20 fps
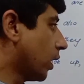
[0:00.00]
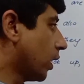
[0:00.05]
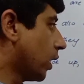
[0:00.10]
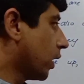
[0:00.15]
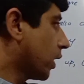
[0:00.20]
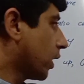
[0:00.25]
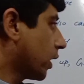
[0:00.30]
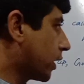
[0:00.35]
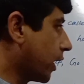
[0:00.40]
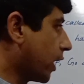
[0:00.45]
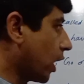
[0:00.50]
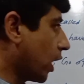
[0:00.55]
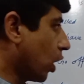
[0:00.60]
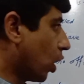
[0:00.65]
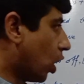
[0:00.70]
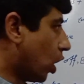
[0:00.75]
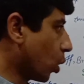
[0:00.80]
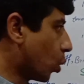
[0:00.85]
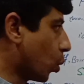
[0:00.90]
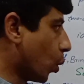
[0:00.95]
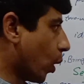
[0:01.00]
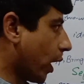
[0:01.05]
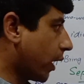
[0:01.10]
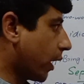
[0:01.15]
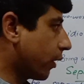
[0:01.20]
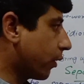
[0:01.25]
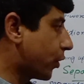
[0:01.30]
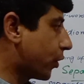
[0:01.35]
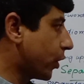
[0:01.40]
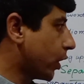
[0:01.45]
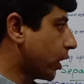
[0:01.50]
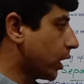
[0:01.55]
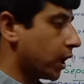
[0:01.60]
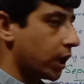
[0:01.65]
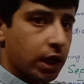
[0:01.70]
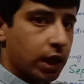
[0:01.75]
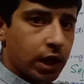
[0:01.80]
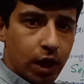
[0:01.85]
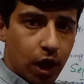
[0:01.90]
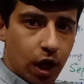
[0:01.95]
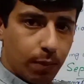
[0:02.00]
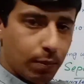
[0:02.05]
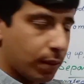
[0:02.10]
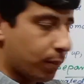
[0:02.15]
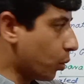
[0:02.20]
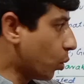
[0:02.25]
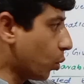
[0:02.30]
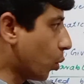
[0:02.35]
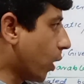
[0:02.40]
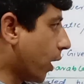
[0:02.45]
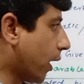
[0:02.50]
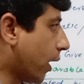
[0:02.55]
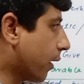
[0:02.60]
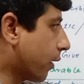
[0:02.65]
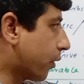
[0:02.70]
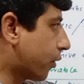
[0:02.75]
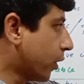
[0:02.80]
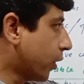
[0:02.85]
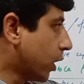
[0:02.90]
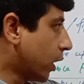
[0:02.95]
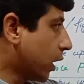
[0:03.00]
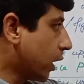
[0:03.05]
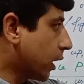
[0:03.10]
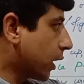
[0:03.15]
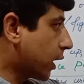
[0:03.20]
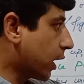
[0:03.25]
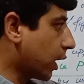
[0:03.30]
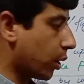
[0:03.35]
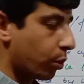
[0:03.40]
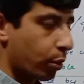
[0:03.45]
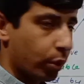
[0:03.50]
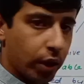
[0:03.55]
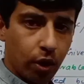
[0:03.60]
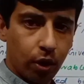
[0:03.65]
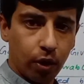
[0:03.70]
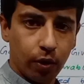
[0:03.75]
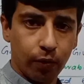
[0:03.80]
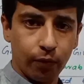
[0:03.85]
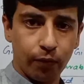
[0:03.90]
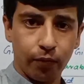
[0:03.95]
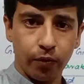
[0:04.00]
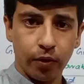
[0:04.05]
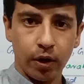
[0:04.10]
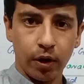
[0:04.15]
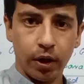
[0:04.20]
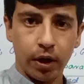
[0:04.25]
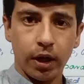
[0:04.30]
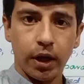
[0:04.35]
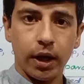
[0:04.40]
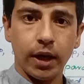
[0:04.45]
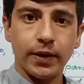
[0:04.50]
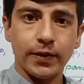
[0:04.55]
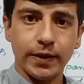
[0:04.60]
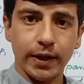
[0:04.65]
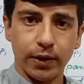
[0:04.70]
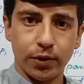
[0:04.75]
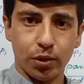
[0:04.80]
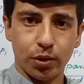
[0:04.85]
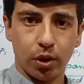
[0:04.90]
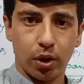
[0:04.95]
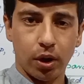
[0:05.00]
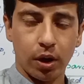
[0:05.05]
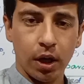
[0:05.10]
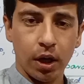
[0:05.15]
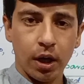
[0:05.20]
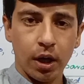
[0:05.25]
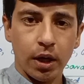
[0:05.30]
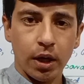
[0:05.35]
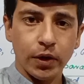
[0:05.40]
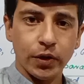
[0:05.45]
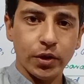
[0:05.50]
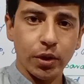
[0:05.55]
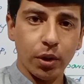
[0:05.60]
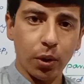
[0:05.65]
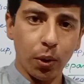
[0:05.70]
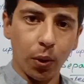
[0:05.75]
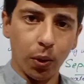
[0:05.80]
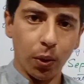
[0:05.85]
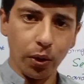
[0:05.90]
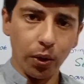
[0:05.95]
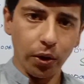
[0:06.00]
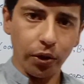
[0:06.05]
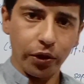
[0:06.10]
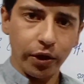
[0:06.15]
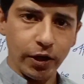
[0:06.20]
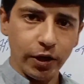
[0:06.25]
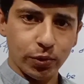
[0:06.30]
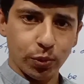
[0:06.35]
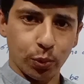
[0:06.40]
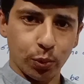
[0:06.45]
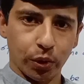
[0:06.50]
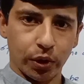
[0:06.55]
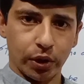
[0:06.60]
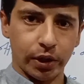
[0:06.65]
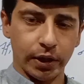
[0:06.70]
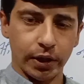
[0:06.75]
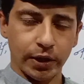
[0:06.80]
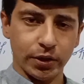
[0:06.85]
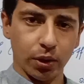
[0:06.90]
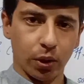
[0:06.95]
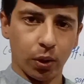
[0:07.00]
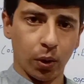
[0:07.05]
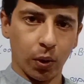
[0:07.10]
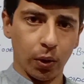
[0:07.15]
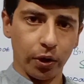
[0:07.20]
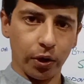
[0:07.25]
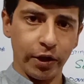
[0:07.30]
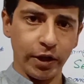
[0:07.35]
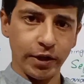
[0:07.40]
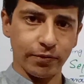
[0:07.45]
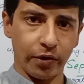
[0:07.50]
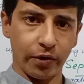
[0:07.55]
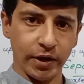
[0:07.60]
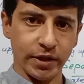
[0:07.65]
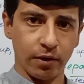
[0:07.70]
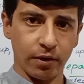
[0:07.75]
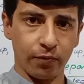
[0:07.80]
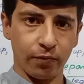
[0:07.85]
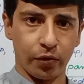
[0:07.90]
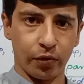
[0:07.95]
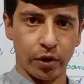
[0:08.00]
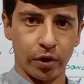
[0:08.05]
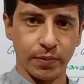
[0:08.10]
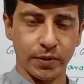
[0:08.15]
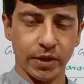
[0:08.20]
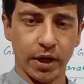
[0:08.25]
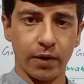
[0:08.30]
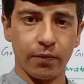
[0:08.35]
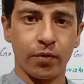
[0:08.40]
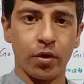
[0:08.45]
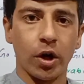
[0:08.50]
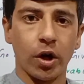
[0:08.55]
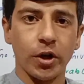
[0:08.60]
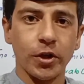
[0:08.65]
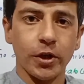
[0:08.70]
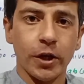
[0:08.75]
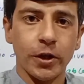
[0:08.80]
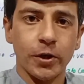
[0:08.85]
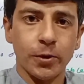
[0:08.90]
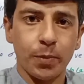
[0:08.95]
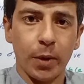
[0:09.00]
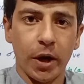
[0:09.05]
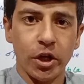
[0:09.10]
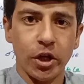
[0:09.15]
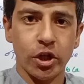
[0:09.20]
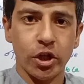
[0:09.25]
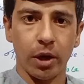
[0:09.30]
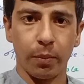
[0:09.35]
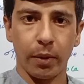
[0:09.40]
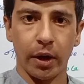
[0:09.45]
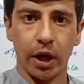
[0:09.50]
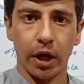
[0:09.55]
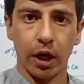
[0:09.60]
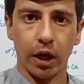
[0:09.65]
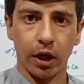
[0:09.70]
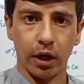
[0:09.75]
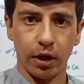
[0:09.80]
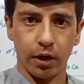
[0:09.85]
get along with, come up with, get rid of, etc. So all these words, all these phrasal verbs have got a spatial meaning.